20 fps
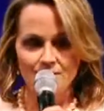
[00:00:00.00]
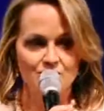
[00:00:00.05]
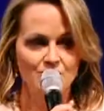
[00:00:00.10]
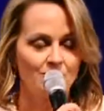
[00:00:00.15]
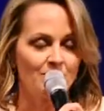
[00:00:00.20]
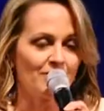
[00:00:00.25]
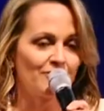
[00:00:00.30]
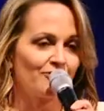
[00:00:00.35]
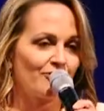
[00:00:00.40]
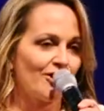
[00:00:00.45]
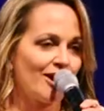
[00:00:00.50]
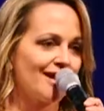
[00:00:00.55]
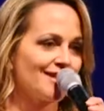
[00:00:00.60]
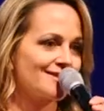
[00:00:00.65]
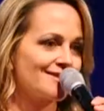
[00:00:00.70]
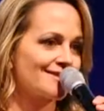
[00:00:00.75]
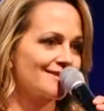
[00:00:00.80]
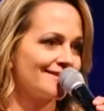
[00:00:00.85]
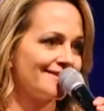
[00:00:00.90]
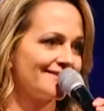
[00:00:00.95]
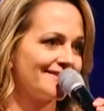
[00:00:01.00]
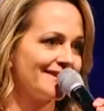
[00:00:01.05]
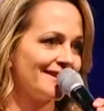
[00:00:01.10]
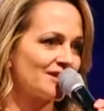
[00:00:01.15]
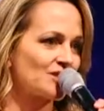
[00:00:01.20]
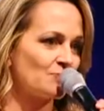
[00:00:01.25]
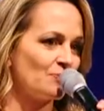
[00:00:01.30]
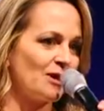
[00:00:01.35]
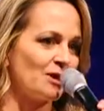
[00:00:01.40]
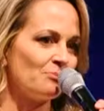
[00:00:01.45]
So my friends,
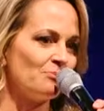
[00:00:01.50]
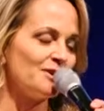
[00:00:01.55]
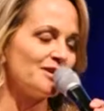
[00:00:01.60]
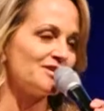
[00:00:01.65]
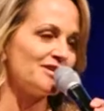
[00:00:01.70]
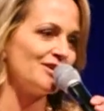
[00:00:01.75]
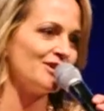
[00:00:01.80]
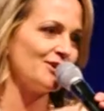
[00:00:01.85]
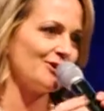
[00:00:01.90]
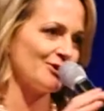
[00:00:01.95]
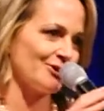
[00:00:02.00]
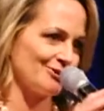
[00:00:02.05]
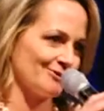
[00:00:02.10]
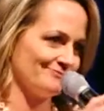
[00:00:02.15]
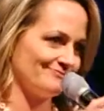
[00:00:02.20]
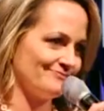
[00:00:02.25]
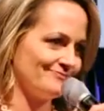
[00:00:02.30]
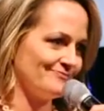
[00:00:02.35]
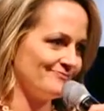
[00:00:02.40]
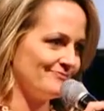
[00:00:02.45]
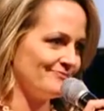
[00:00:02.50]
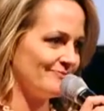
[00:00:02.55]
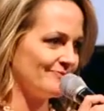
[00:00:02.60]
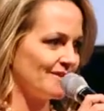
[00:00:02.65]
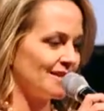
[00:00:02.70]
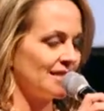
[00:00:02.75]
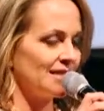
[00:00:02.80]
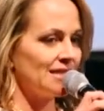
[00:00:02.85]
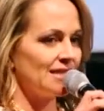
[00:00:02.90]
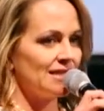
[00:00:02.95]
it's been a busy year.
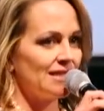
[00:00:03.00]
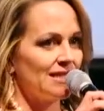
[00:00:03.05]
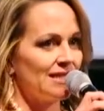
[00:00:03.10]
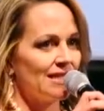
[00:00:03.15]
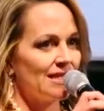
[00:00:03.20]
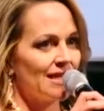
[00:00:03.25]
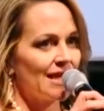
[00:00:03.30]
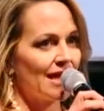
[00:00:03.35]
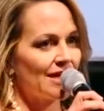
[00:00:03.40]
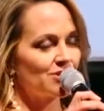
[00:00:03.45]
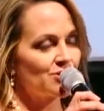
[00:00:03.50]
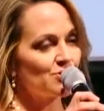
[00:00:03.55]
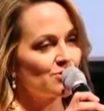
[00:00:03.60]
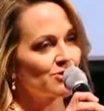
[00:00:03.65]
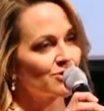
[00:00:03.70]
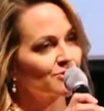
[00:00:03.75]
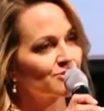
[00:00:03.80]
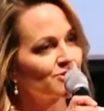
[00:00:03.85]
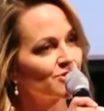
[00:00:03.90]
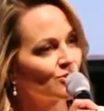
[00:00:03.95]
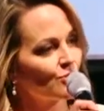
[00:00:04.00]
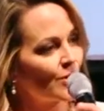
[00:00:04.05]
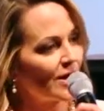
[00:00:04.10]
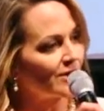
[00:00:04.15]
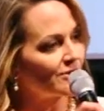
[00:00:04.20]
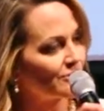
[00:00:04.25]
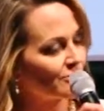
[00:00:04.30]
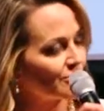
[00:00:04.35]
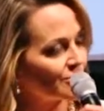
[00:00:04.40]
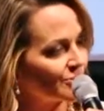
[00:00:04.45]
And 2/3 of the
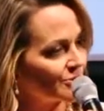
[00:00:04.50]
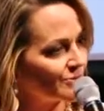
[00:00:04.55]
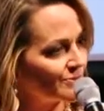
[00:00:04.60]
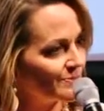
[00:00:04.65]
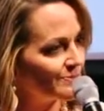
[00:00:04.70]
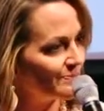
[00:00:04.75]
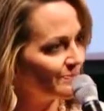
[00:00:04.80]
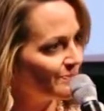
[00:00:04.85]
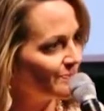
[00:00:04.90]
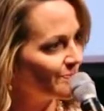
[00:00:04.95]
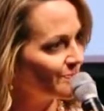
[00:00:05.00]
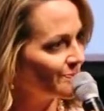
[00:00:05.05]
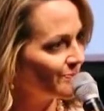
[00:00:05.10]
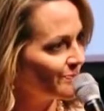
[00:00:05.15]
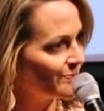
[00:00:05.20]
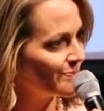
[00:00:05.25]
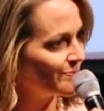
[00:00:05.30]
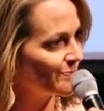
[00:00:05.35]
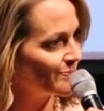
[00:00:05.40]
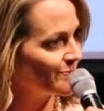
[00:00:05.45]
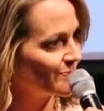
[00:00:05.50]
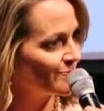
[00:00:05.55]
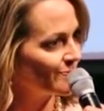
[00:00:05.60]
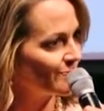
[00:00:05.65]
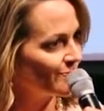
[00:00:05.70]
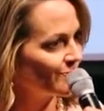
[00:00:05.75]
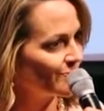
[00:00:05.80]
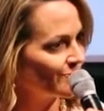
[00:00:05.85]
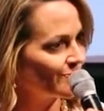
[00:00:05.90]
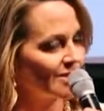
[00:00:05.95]
way through,
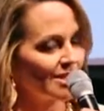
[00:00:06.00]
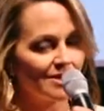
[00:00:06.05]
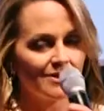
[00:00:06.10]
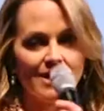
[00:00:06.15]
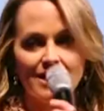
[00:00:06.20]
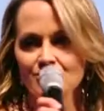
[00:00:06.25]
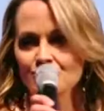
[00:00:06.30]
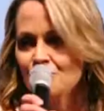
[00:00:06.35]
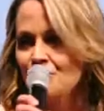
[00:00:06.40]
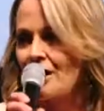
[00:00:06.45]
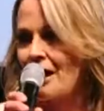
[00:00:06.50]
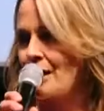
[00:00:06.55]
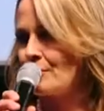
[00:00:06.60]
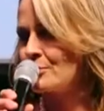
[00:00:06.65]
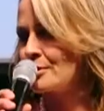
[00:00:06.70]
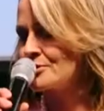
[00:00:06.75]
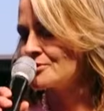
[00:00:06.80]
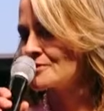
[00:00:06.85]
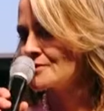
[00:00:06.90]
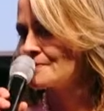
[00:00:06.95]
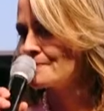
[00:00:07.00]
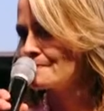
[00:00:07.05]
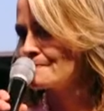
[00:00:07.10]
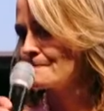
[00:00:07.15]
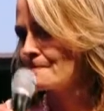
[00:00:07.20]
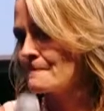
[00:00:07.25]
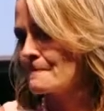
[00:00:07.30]
the election happened.